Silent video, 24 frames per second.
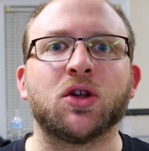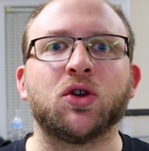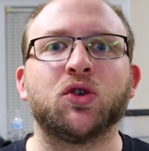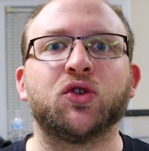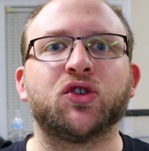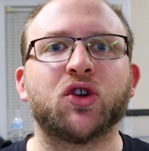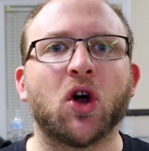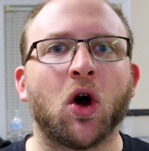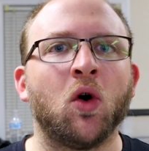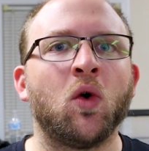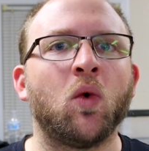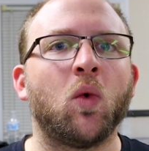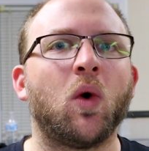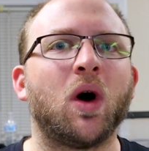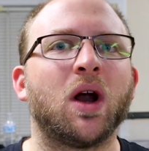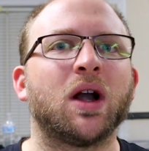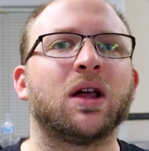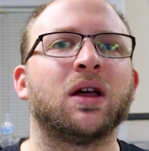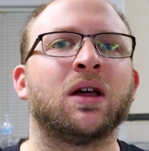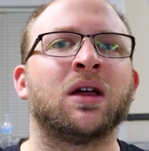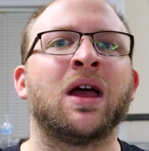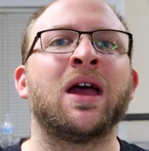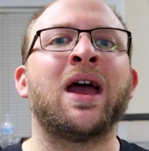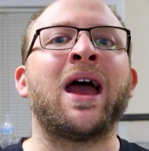You don't
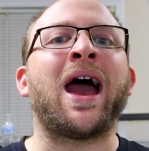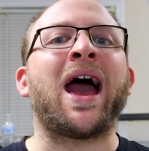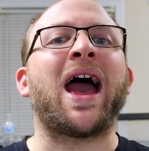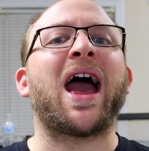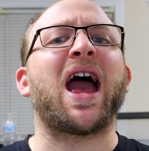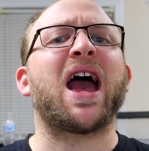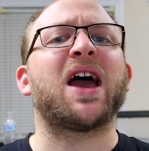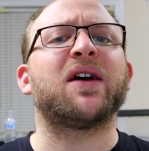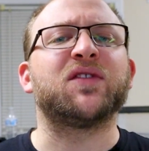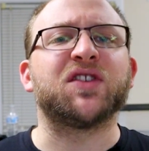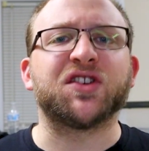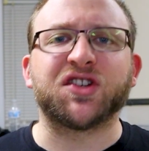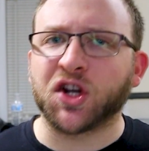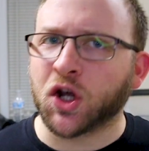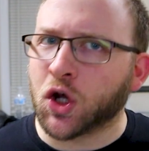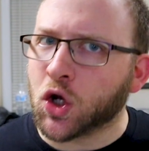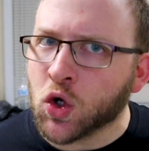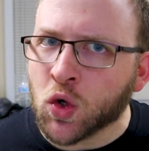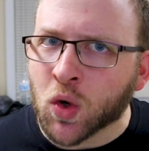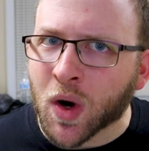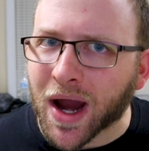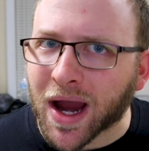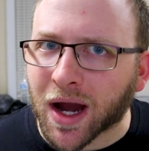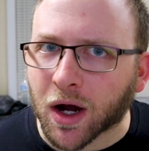want to have it
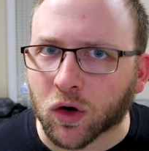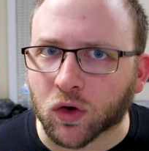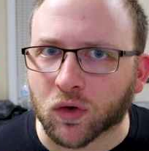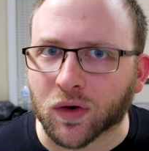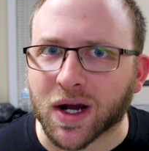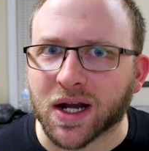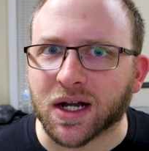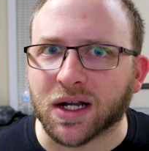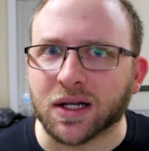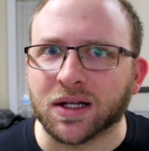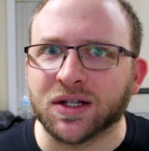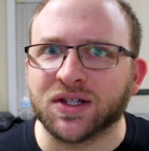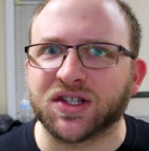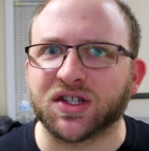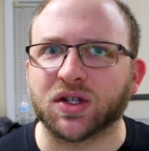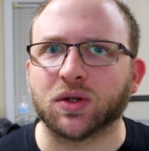too aerated,